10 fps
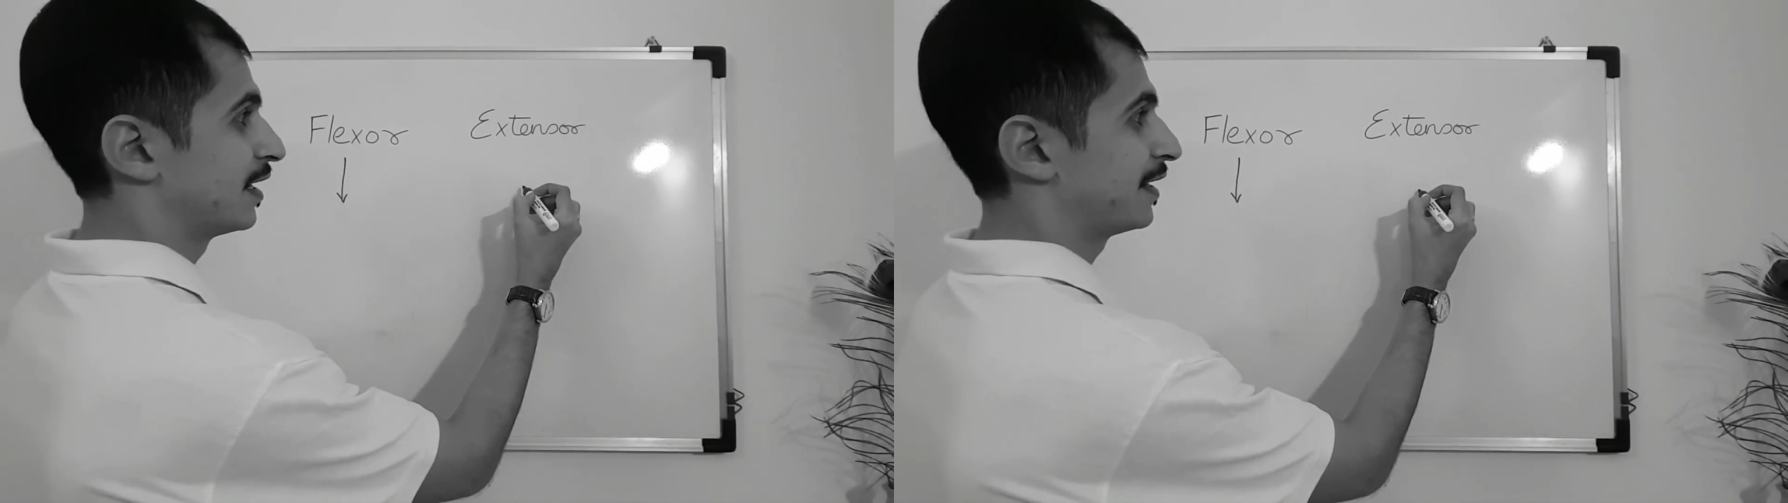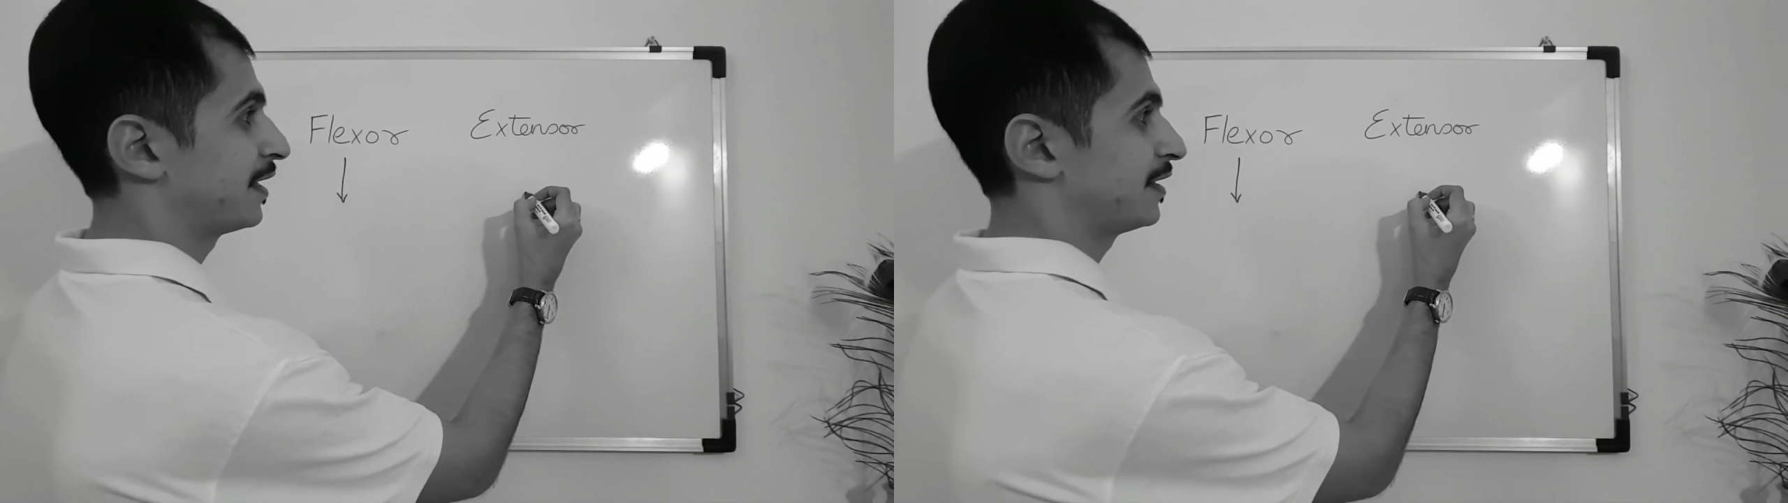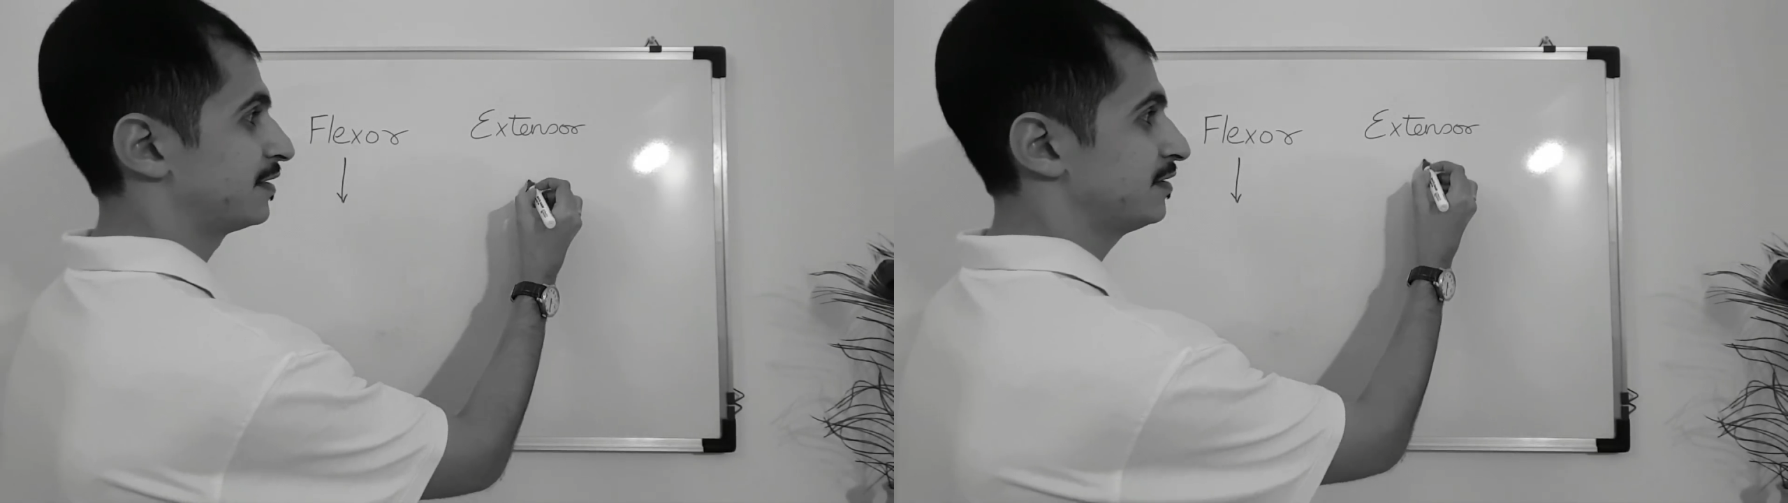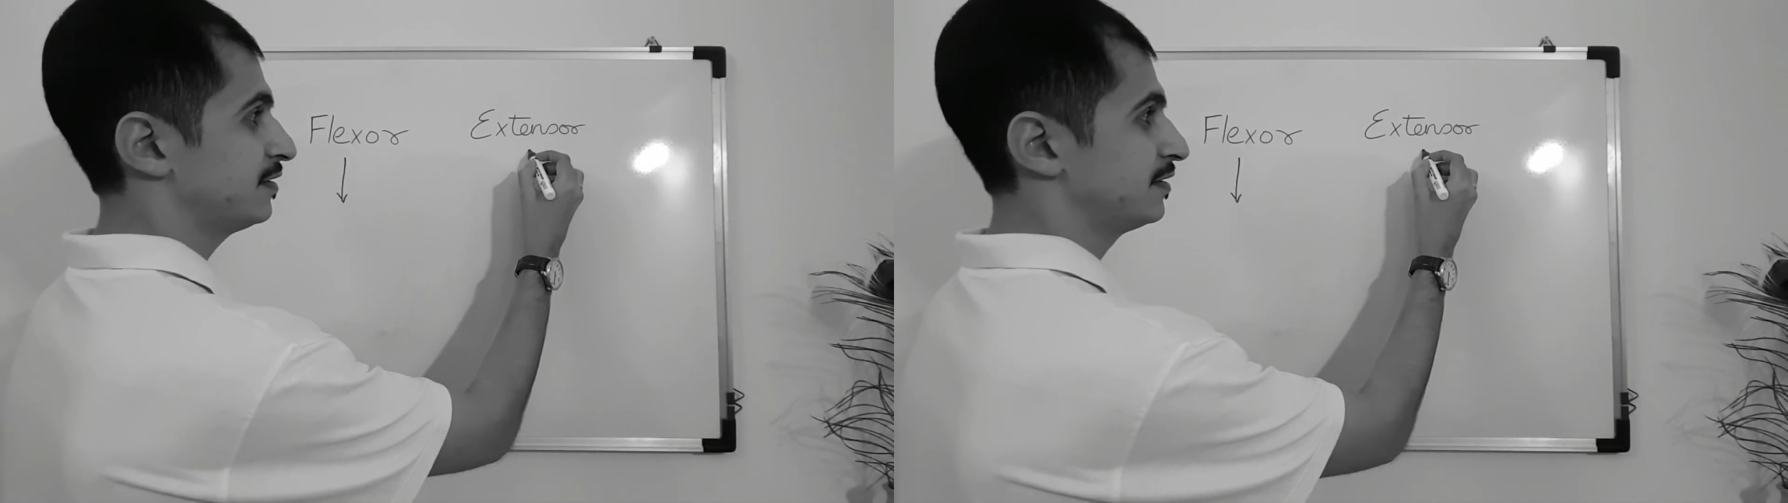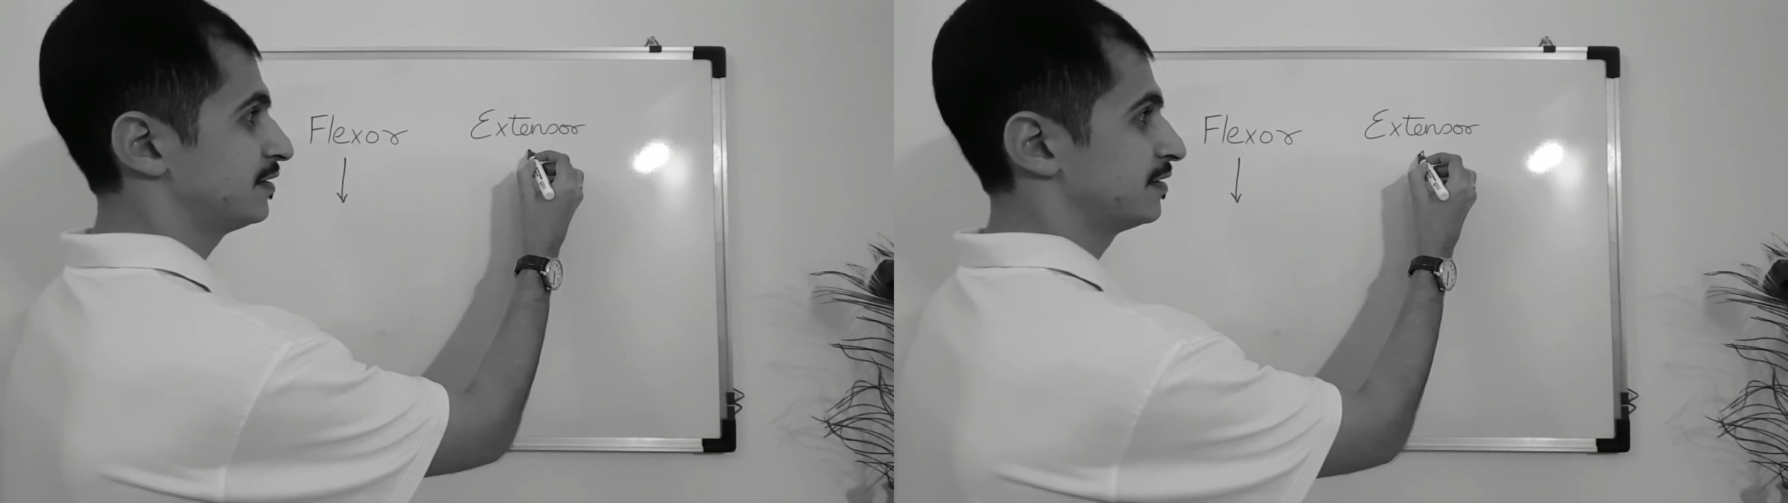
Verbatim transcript: I get a